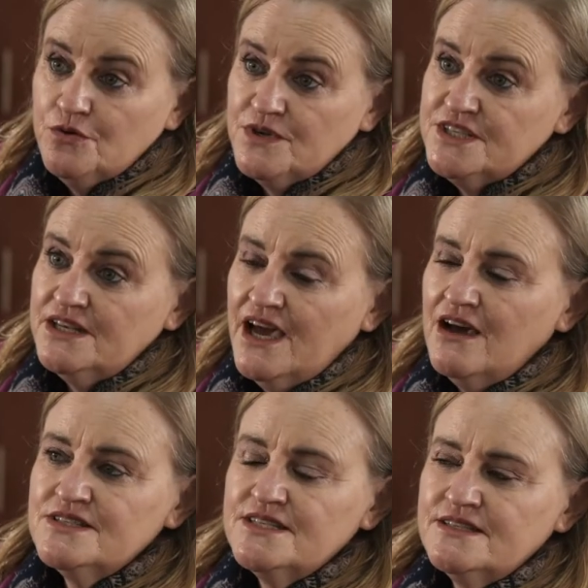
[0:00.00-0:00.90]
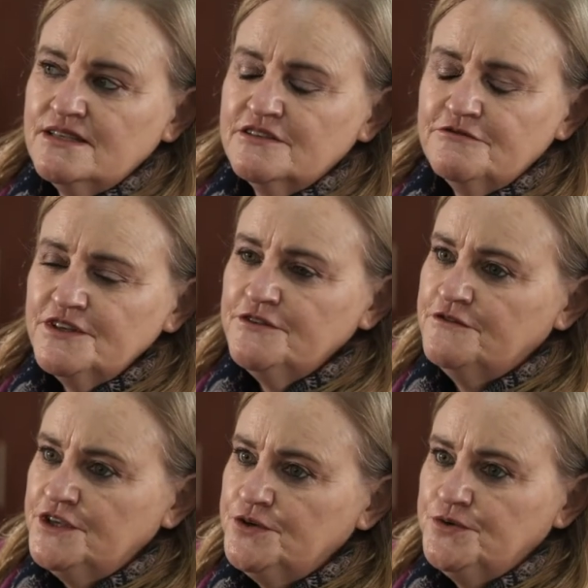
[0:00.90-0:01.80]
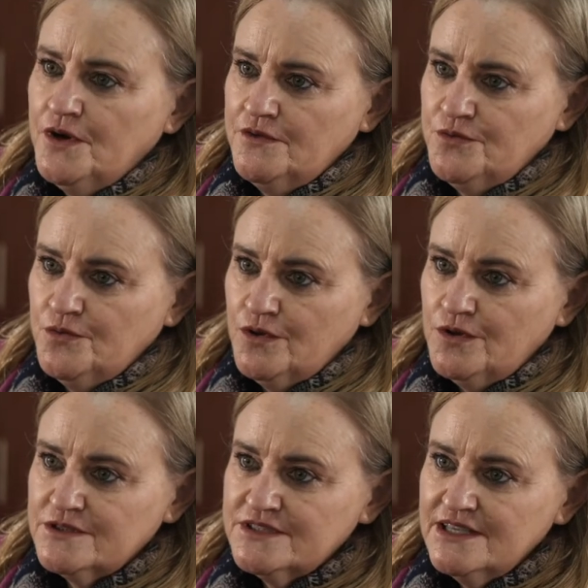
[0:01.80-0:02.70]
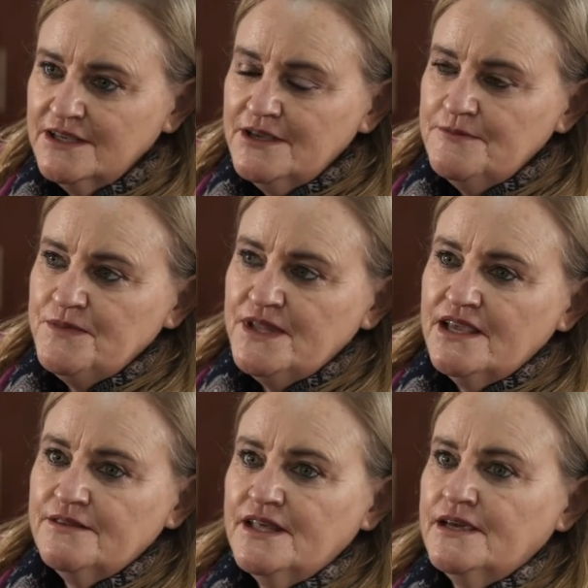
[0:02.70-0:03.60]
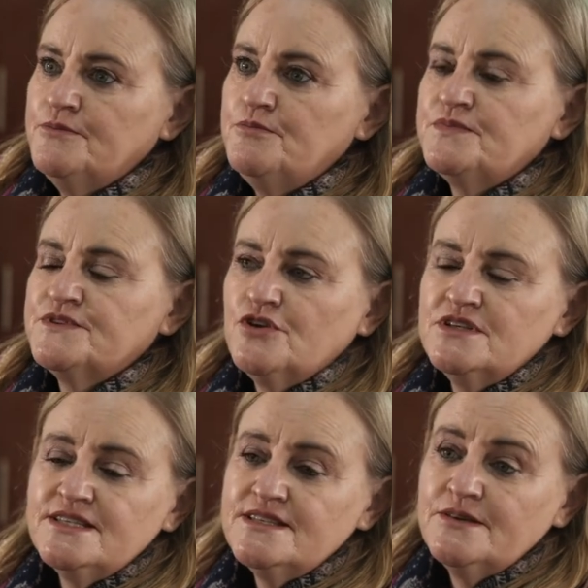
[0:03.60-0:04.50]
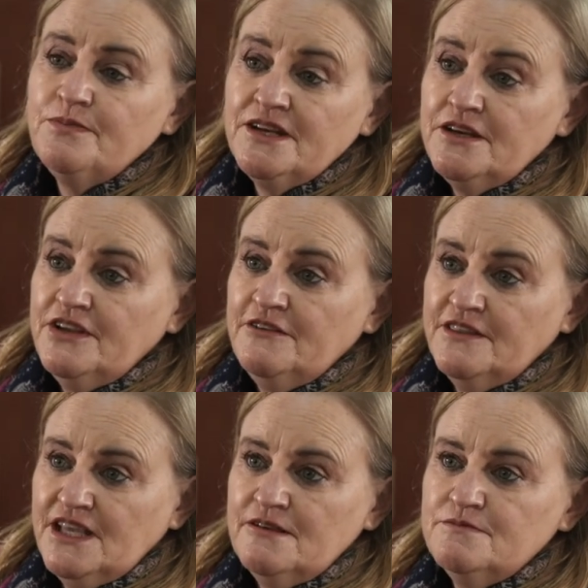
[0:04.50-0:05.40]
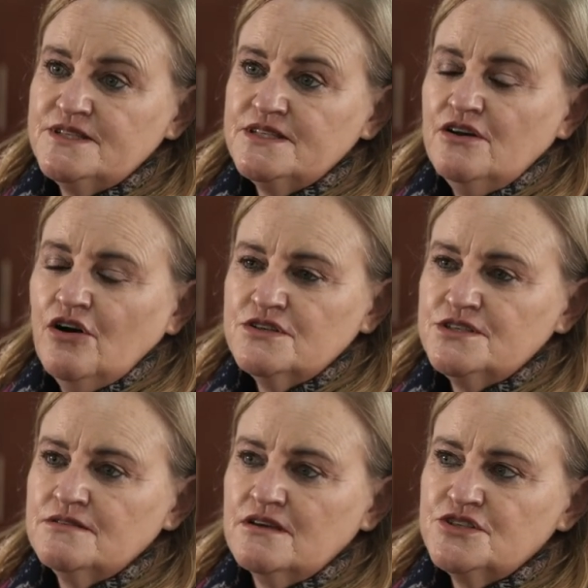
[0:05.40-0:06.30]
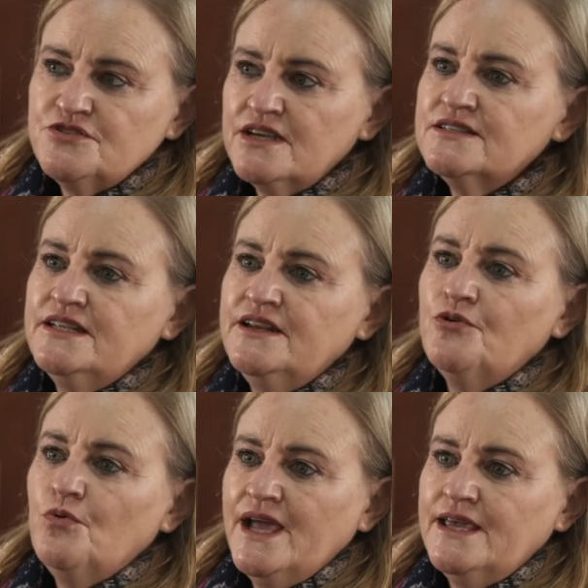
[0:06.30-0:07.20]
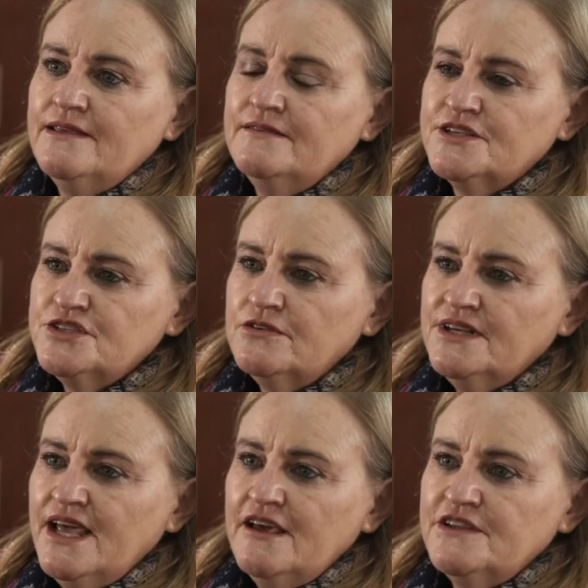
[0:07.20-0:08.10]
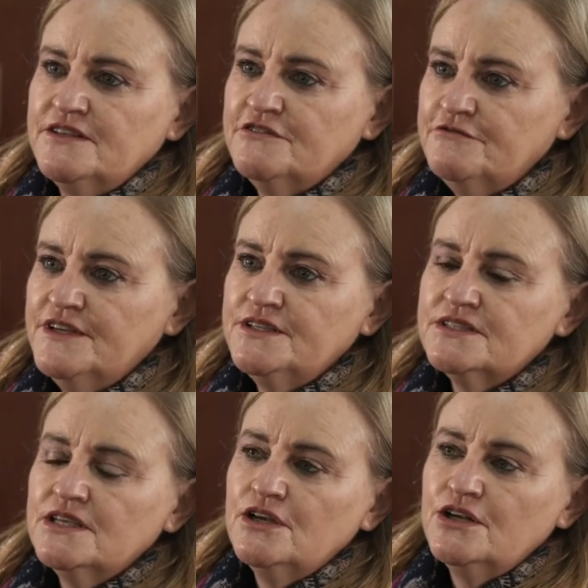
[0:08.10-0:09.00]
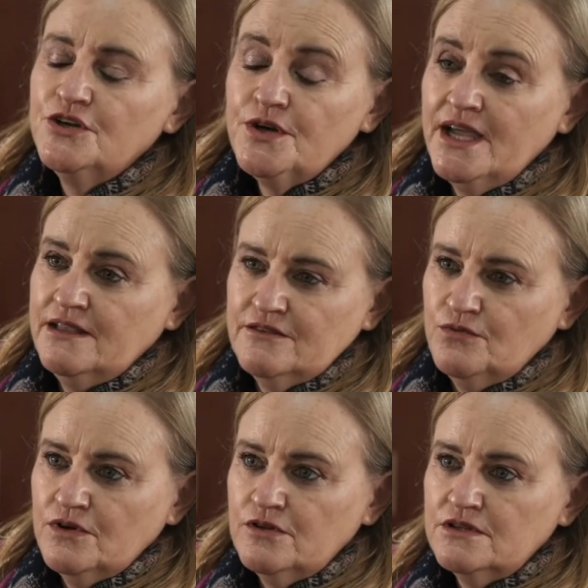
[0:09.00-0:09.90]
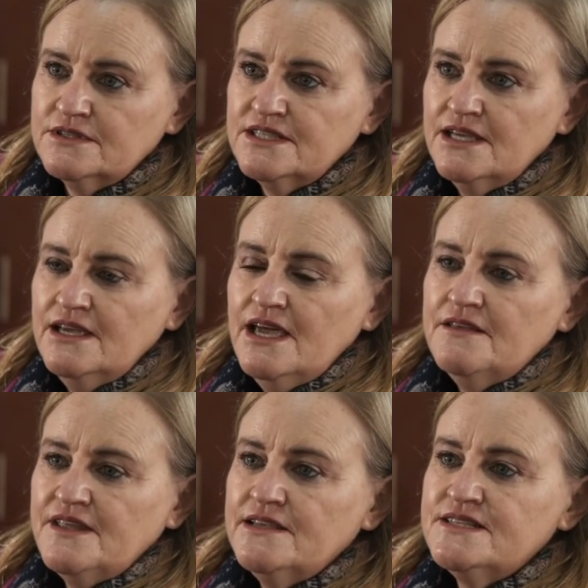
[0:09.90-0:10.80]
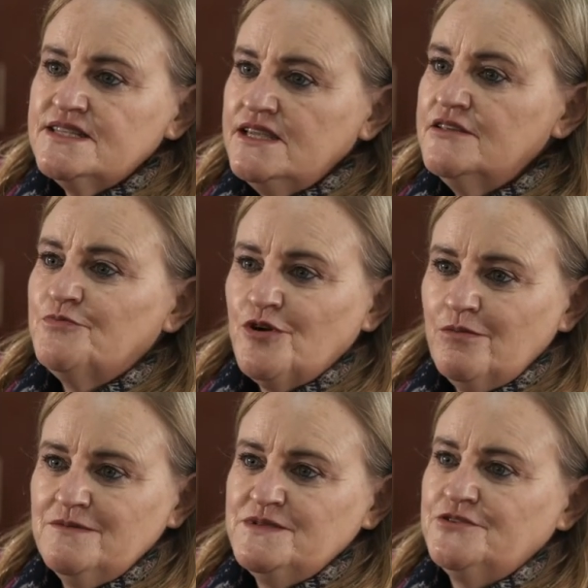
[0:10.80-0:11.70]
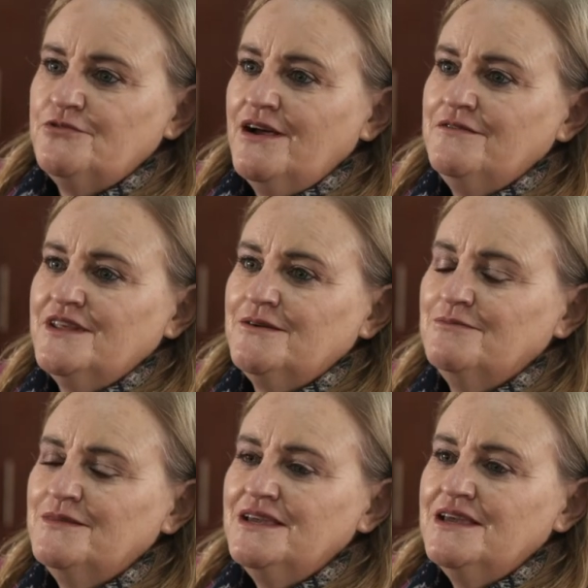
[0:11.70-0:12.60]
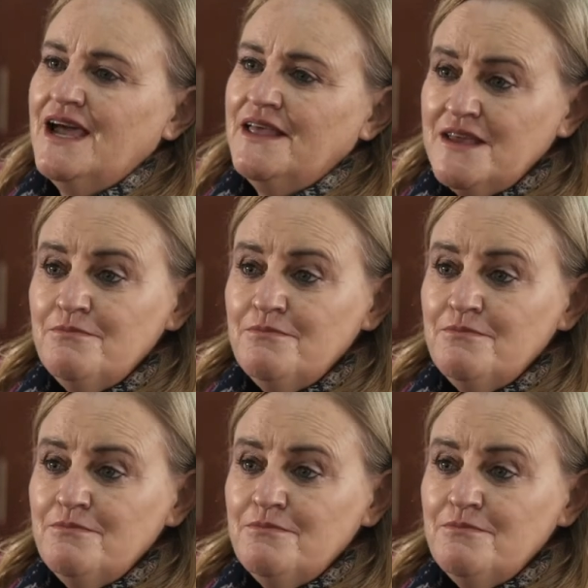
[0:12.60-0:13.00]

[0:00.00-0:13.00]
which allows us a different view on the world. The transdisciplinary themes are structured in a way that children have a different look at the world. They see the problems around them and they